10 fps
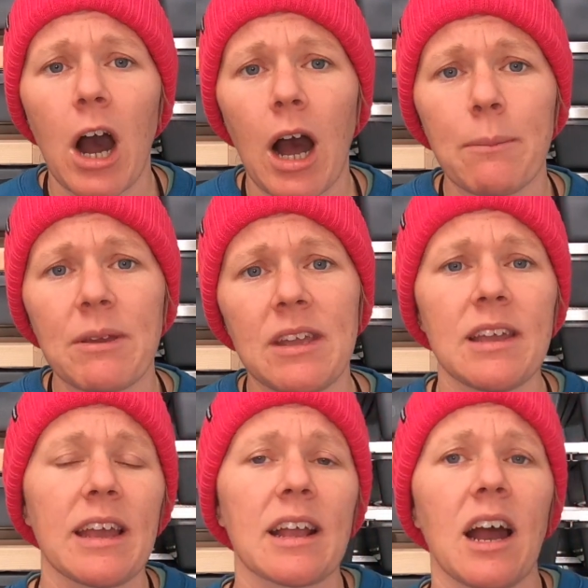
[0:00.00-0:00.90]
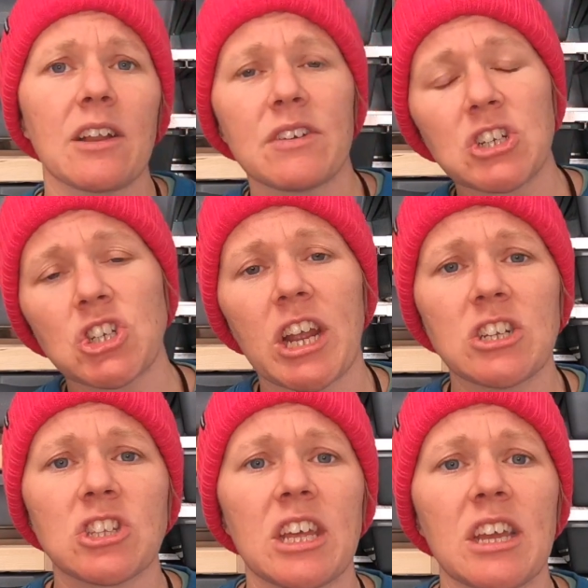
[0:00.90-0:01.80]
hobby and kind of
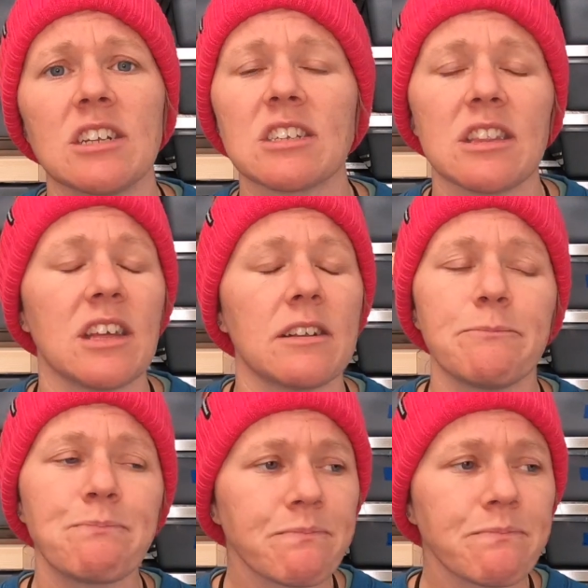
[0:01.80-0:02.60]
exchange things and then